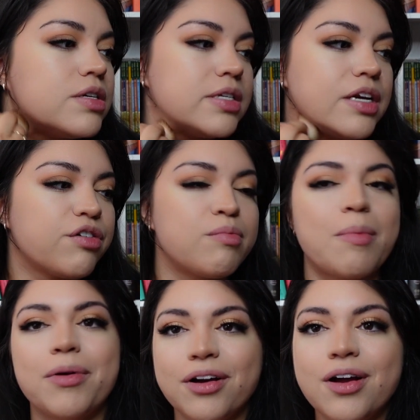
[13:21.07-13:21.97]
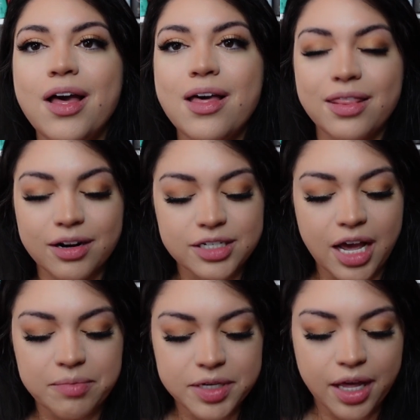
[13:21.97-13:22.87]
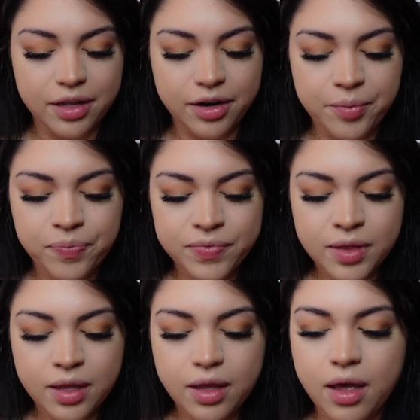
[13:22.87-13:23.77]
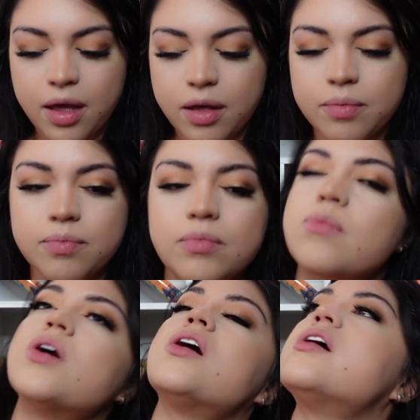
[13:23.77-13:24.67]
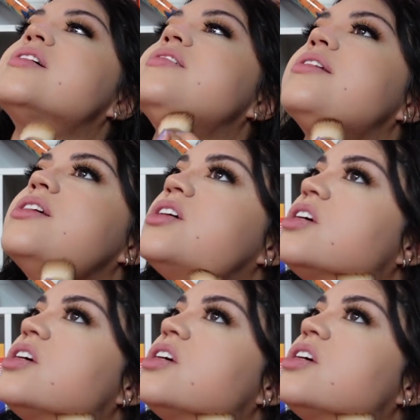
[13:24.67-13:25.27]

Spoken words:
didn't remember their time together. Her and